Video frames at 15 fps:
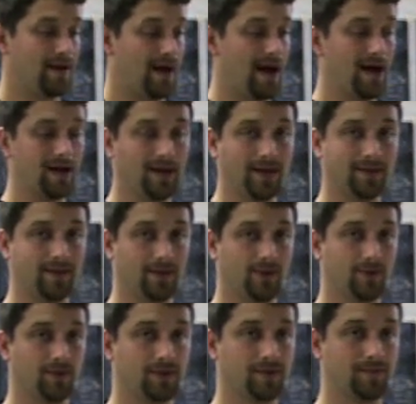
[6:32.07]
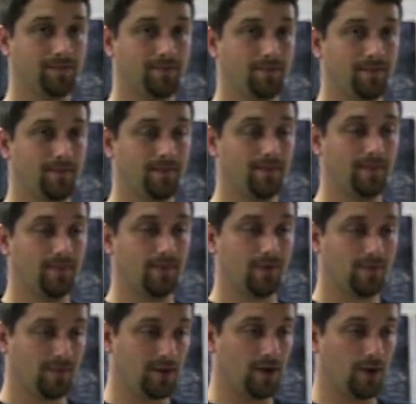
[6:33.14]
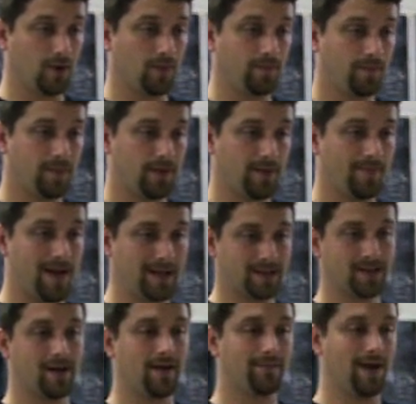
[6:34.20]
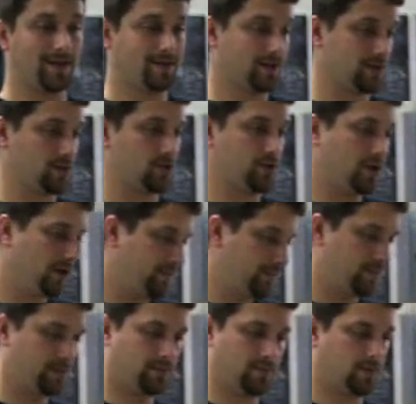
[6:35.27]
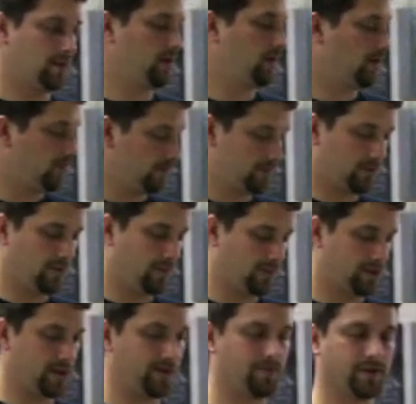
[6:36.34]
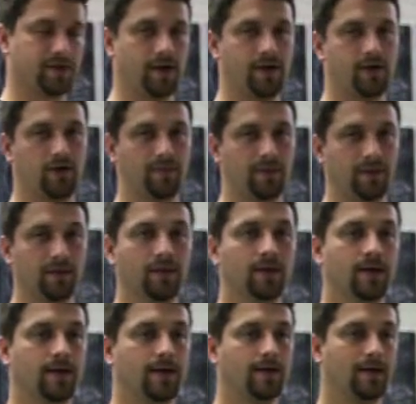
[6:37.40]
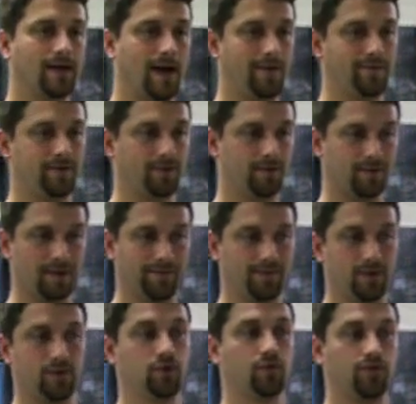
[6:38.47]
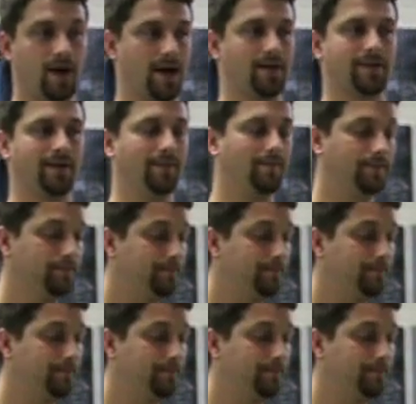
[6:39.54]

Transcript: I like to use, you know, the Masonite bats because they're cheap. You know, they're almost like recyclable if you do wreck them.